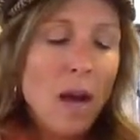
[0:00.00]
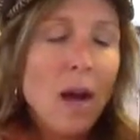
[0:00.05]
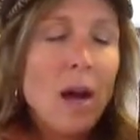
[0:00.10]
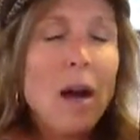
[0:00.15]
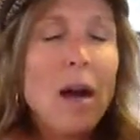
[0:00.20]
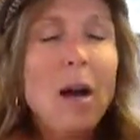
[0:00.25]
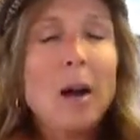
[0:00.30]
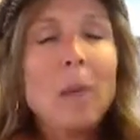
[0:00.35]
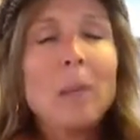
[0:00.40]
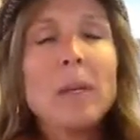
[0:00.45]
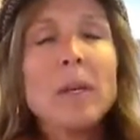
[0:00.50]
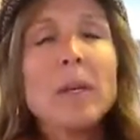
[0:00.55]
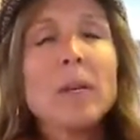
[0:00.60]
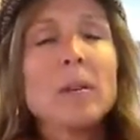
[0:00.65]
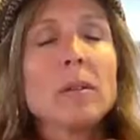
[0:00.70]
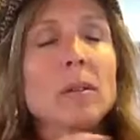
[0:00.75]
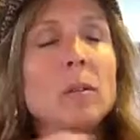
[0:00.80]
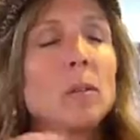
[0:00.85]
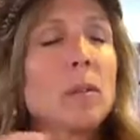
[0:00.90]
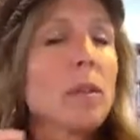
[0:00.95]

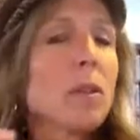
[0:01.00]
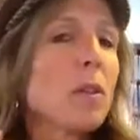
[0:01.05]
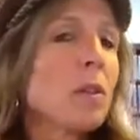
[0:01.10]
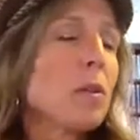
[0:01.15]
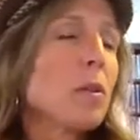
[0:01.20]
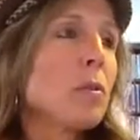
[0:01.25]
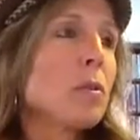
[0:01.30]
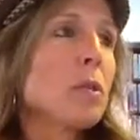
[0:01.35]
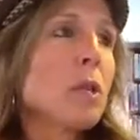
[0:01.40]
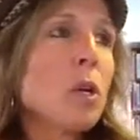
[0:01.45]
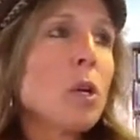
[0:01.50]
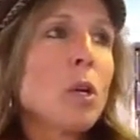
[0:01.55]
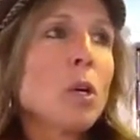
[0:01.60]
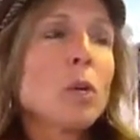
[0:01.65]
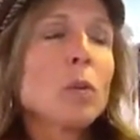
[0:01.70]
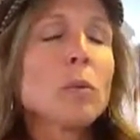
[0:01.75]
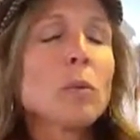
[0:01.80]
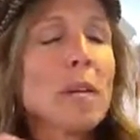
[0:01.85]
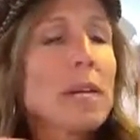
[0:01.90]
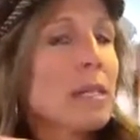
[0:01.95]
It's one of those
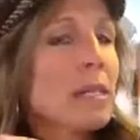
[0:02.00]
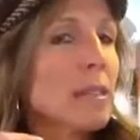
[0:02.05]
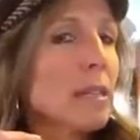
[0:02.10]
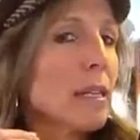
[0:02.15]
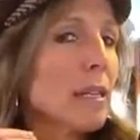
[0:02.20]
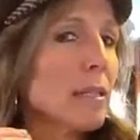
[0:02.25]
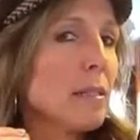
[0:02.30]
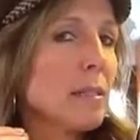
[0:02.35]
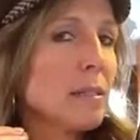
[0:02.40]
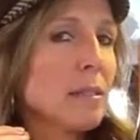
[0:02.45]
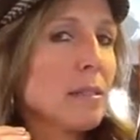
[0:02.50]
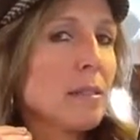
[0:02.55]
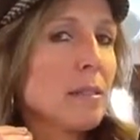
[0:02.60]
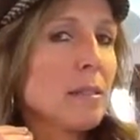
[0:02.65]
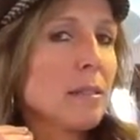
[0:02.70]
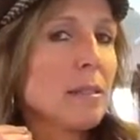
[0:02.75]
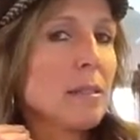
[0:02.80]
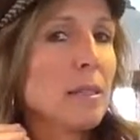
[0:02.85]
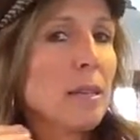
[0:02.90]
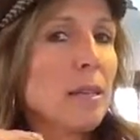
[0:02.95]
race
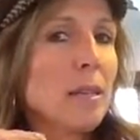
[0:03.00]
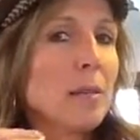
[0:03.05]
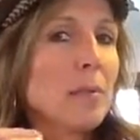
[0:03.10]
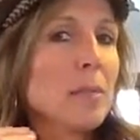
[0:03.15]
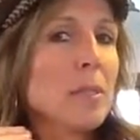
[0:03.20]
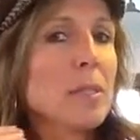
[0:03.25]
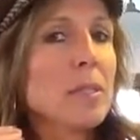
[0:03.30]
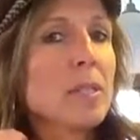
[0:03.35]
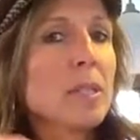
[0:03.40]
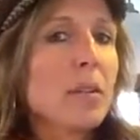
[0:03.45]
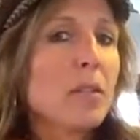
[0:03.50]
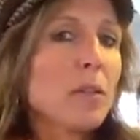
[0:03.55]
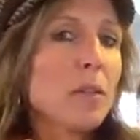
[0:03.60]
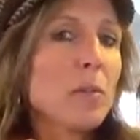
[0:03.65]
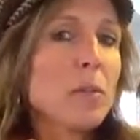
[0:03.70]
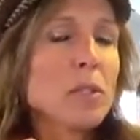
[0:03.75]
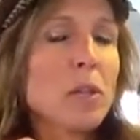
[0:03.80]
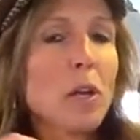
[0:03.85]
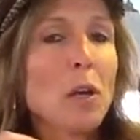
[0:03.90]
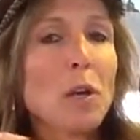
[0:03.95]
against time to save
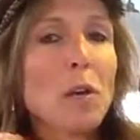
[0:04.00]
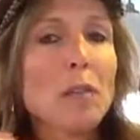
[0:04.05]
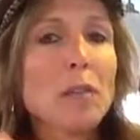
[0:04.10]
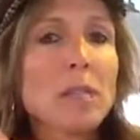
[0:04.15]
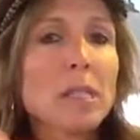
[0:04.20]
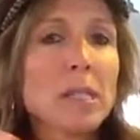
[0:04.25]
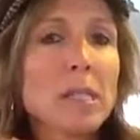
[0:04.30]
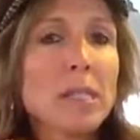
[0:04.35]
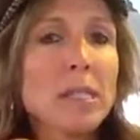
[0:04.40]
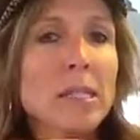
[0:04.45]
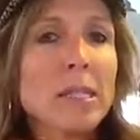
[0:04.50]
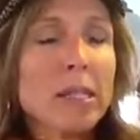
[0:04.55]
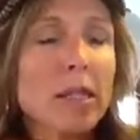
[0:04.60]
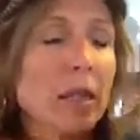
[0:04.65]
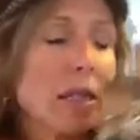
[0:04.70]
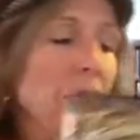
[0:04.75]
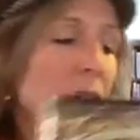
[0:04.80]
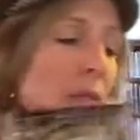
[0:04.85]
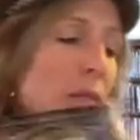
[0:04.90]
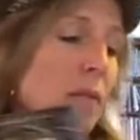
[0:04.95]
themselves and to
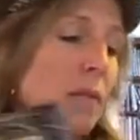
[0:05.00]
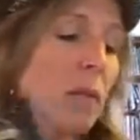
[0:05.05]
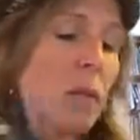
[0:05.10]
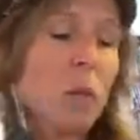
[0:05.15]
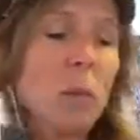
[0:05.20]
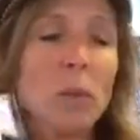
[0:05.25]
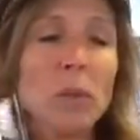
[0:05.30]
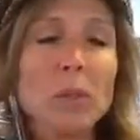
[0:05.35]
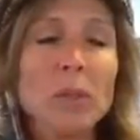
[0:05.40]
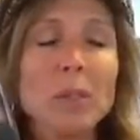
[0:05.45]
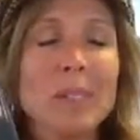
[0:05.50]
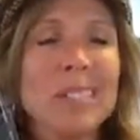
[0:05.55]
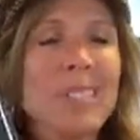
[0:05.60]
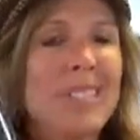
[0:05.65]
save the world.